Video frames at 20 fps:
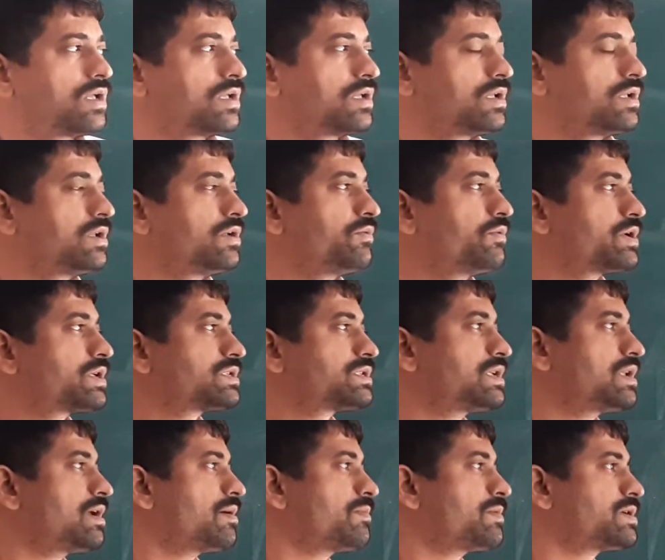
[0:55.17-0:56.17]
in your
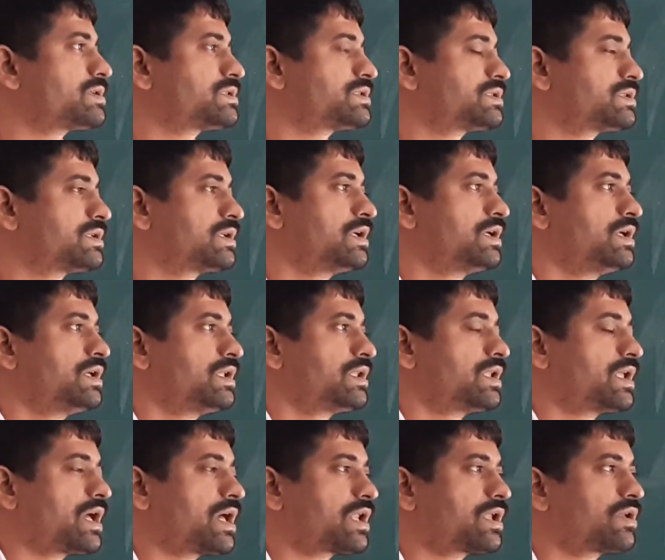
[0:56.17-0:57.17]
syllabus
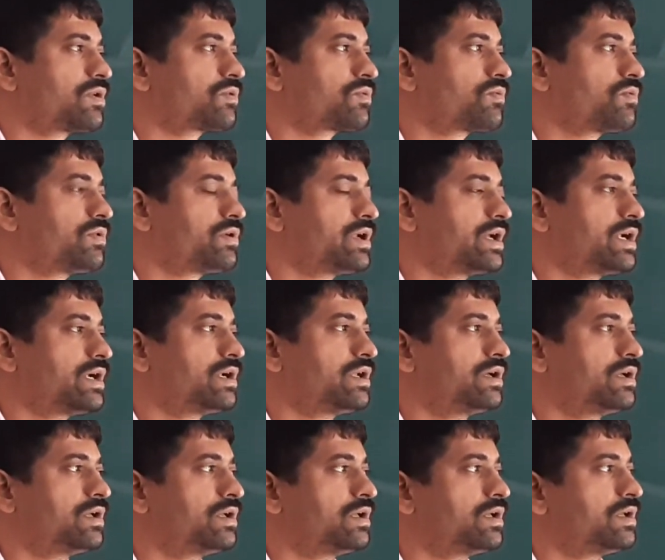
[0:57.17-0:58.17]
they are
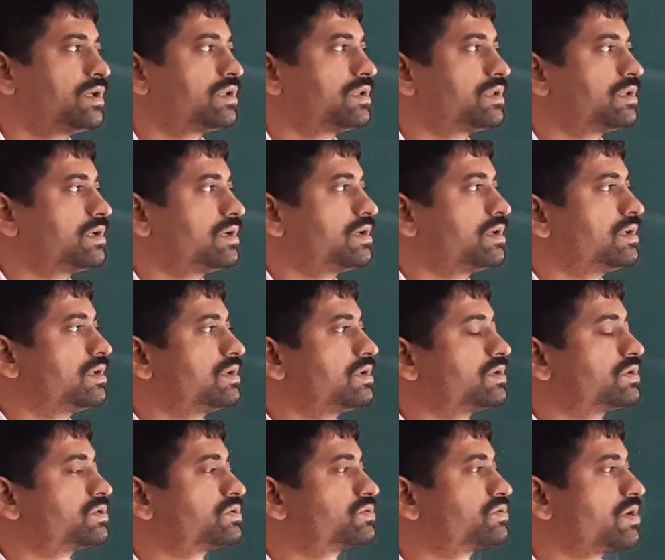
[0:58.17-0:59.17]
included
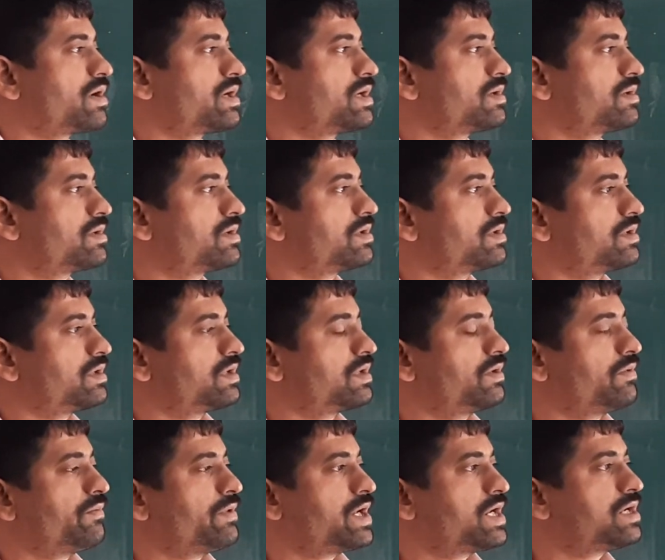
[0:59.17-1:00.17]
the joint
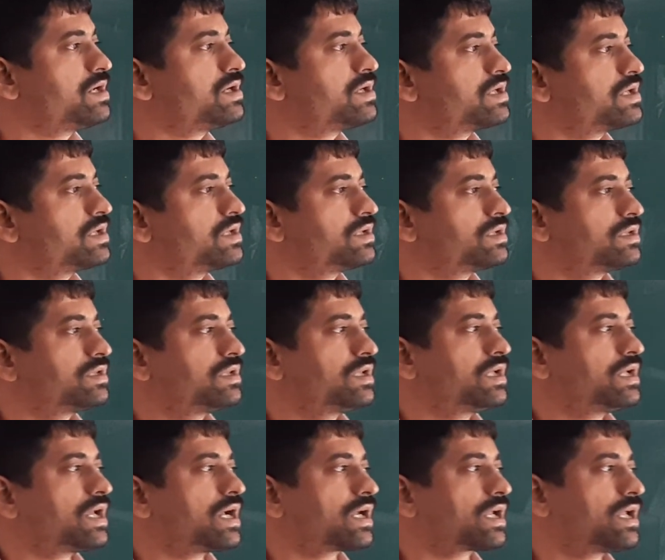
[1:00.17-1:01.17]
event,
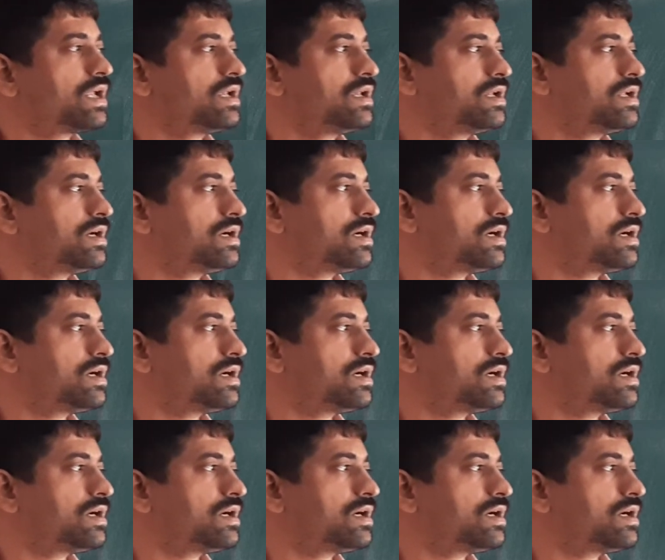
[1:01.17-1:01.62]
then again